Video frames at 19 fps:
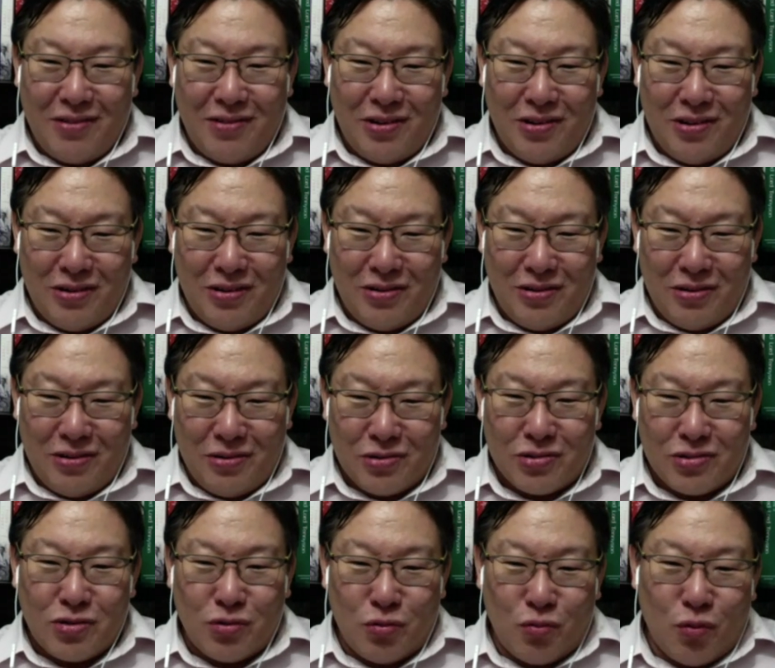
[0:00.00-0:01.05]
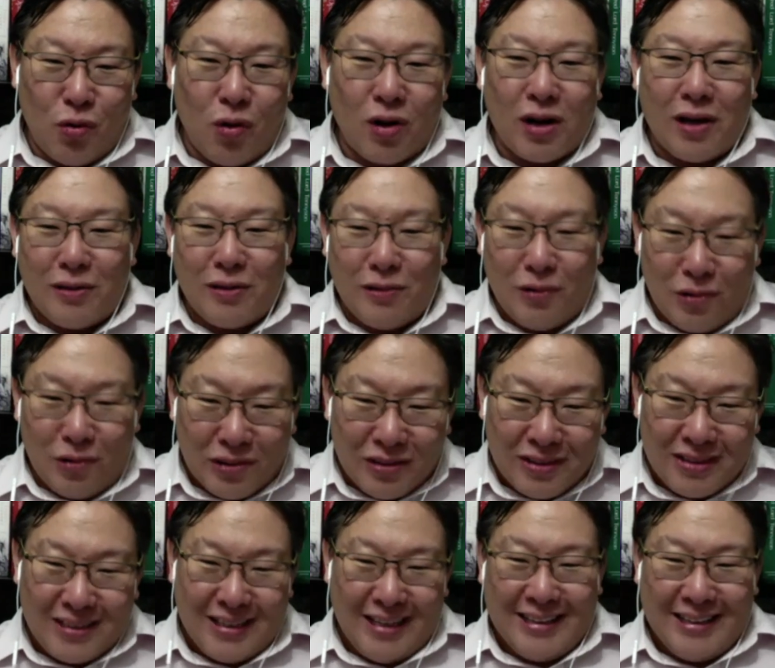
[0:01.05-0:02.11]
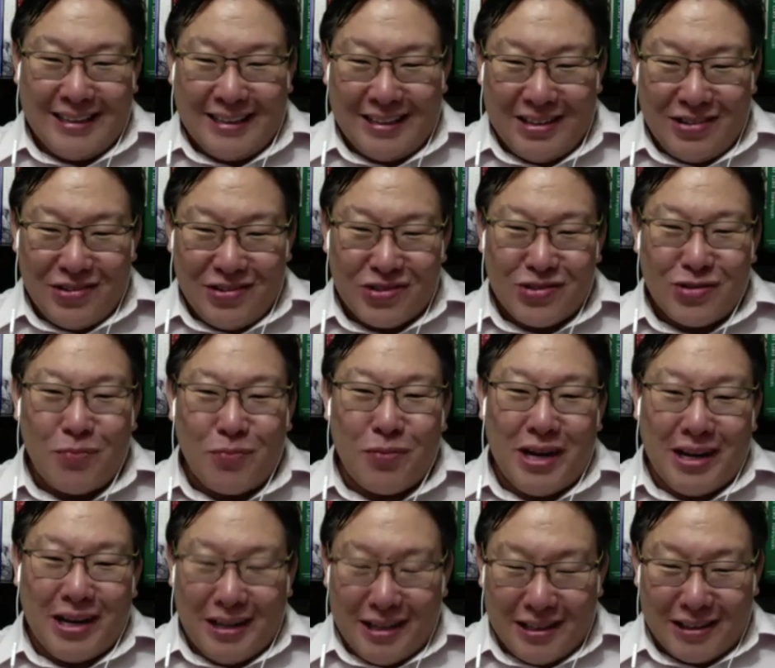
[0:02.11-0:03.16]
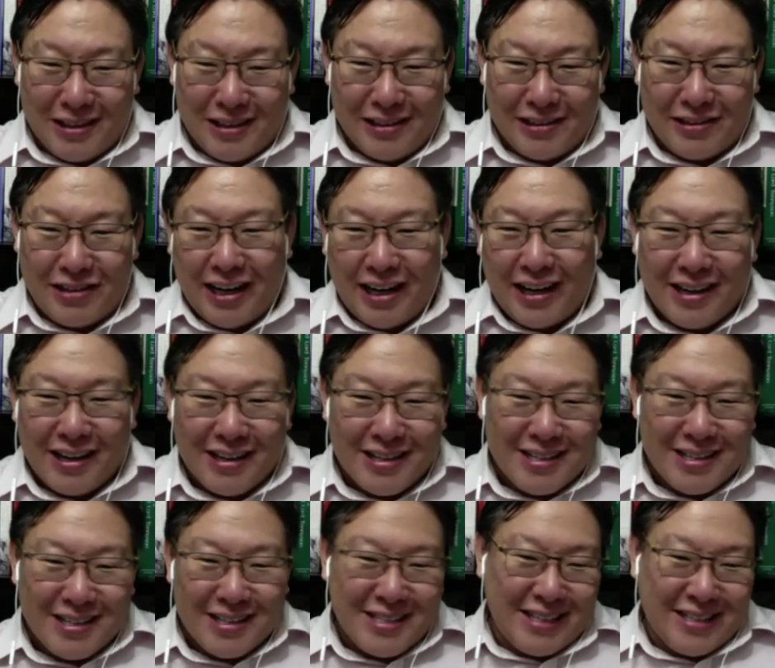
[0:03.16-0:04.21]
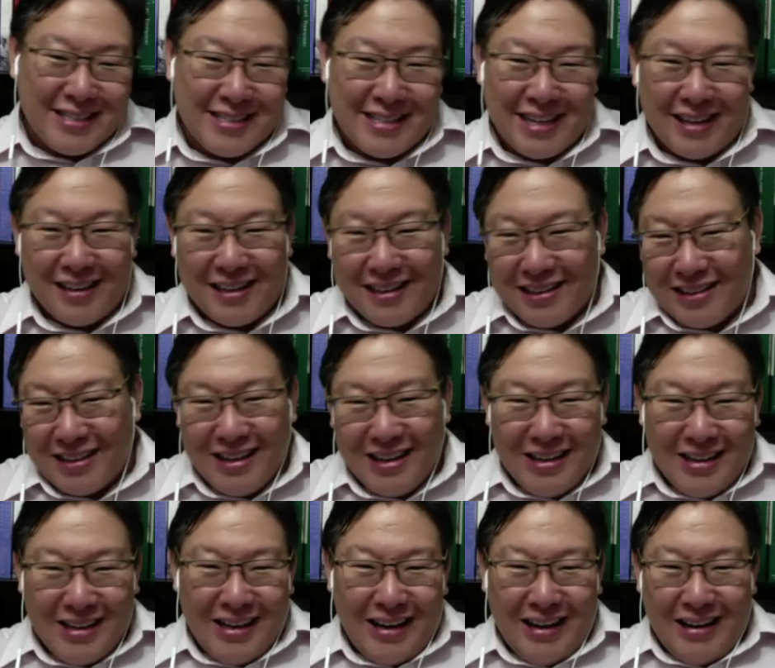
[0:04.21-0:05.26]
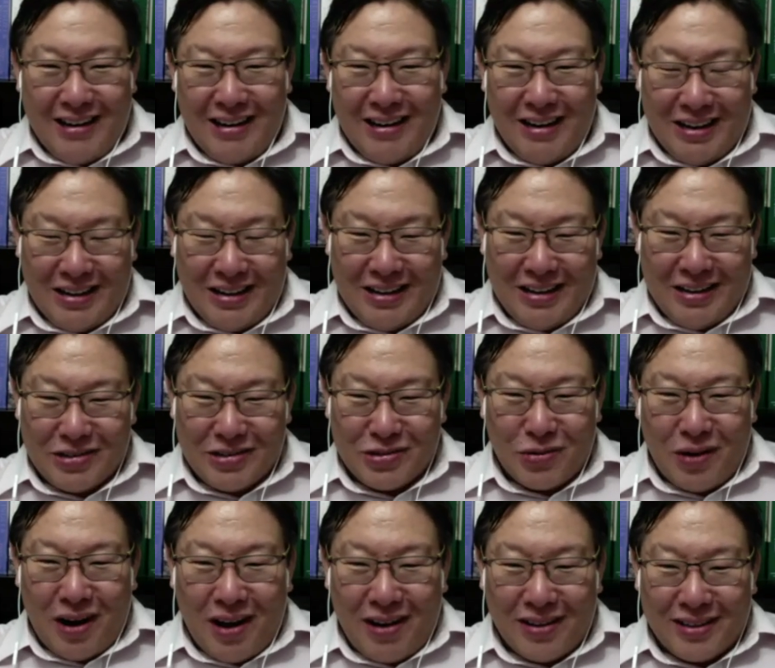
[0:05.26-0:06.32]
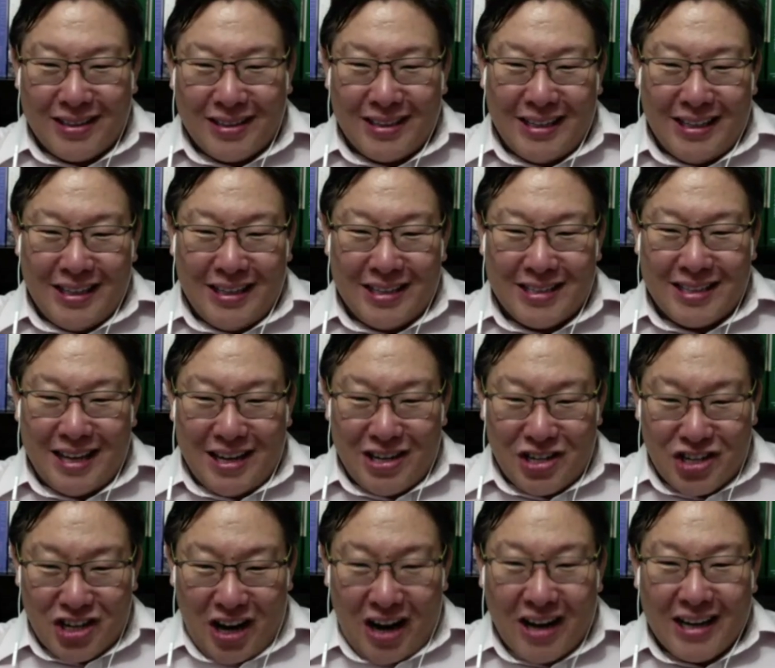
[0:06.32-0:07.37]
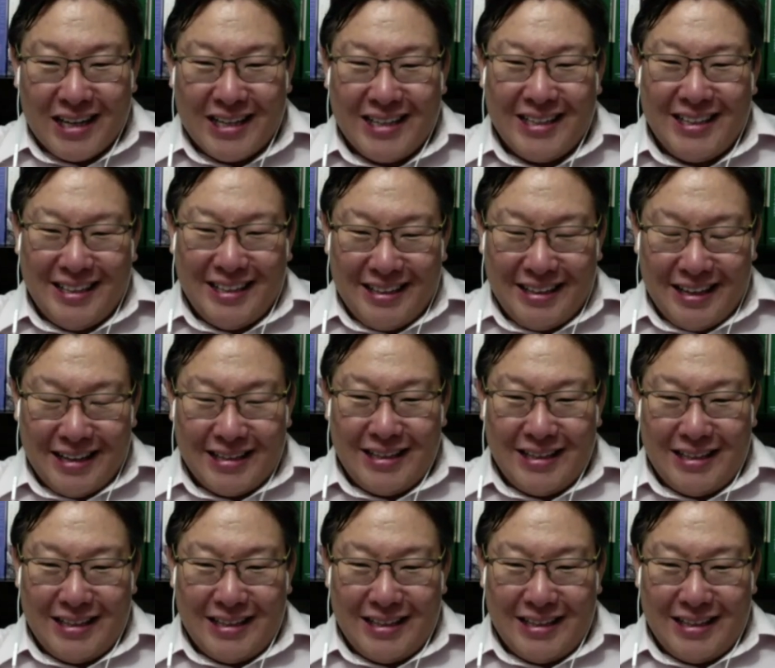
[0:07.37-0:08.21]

They used to walk a lot, and they used to bring little trinkets and sell it throughout the East Asia. That is.